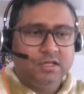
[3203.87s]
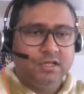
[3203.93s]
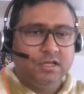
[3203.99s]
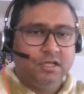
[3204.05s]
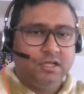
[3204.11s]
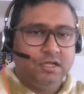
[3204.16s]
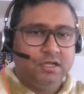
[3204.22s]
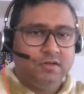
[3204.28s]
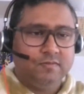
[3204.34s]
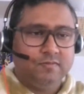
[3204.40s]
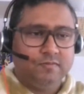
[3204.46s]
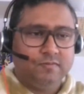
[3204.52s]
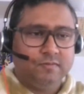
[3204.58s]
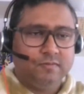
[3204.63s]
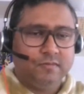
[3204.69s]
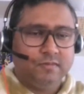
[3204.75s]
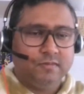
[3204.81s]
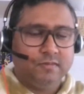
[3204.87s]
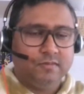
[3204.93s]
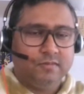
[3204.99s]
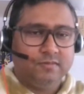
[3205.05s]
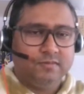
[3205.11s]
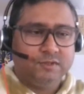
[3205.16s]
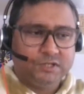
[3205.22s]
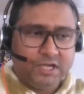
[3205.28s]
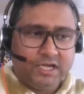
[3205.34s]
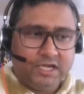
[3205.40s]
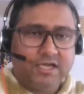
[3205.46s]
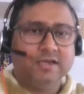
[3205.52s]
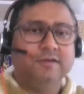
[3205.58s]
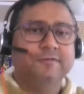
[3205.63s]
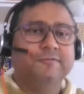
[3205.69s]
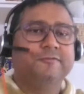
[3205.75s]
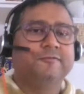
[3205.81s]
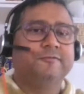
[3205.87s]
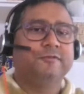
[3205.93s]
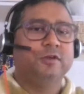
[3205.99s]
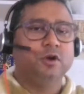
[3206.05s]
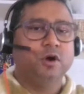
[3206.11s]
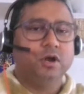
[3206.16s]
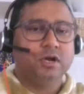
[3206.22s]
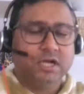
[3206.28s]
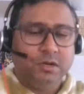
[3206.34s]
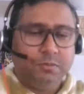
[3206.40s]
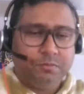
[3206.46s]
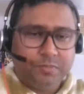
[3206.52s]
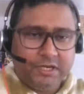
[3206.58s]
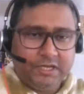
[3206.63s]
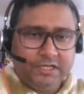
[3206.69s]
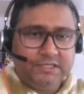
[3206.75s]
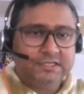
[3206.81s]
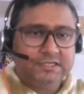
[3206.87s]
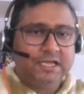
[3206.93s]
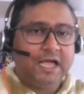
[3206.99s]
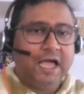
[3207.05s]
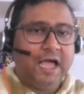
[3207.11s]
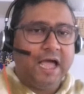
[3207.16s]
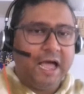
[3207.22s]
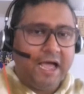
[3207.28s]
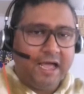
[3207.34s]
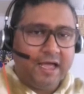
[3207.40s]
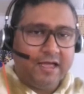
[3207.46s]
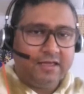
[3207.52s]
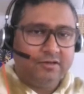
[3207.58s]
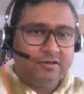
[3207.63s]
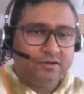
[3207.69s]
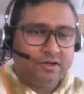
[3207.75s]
um, Check if your companies have